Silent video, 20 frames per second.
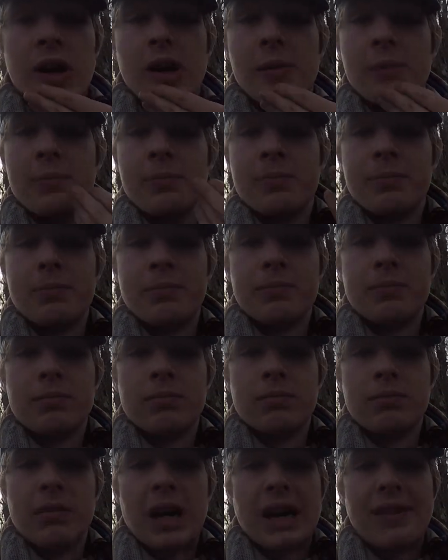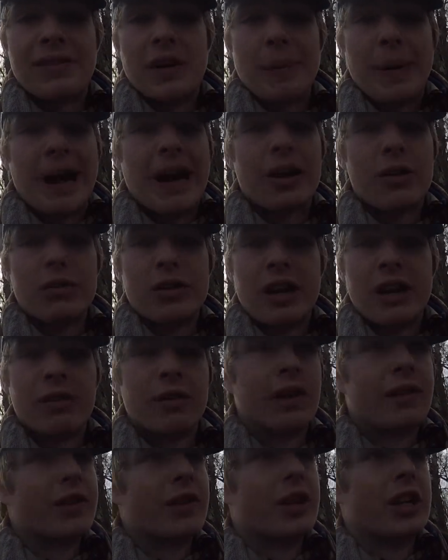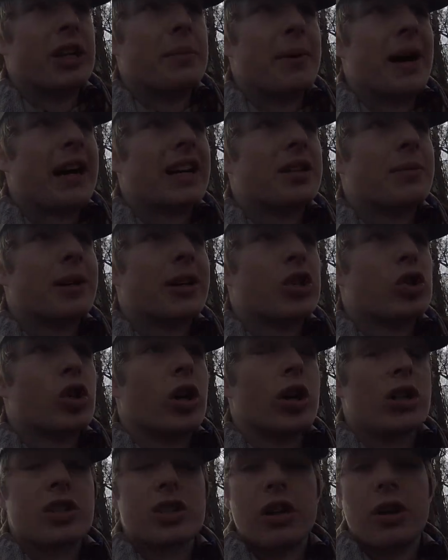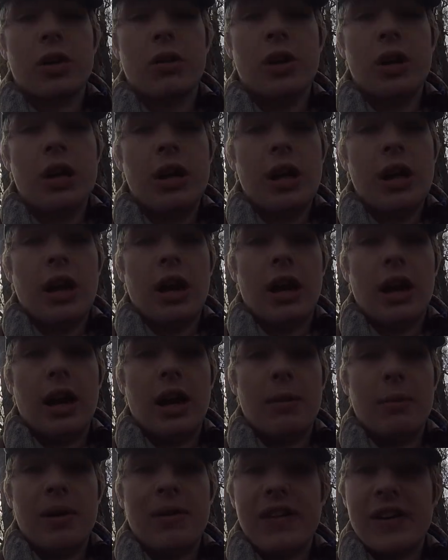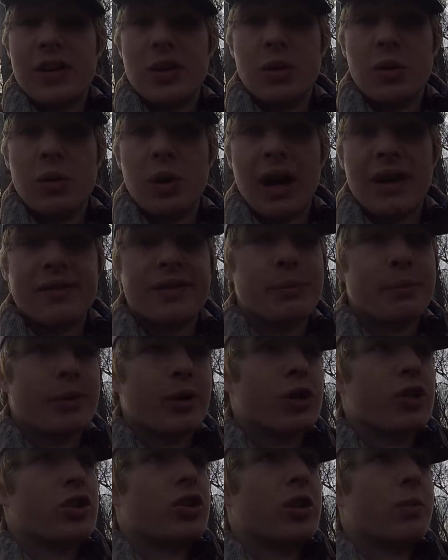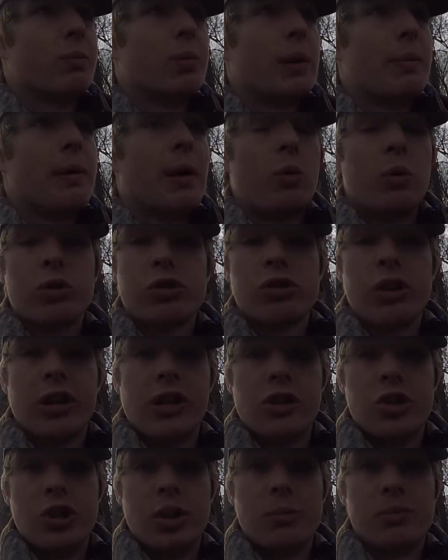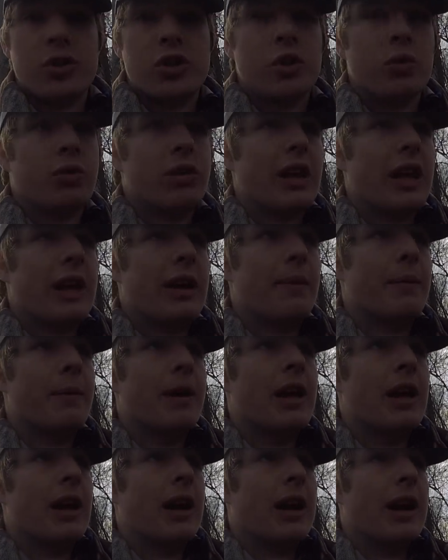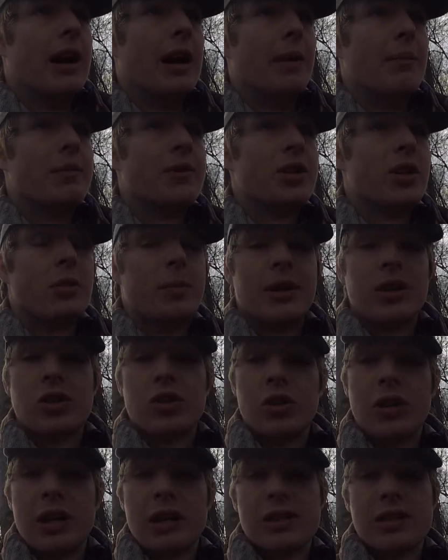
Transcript: um, I have to paddle down river to get back to my truck. So um, if I do have some birds jump up, I will try to jump shoot them. Um, so make sure you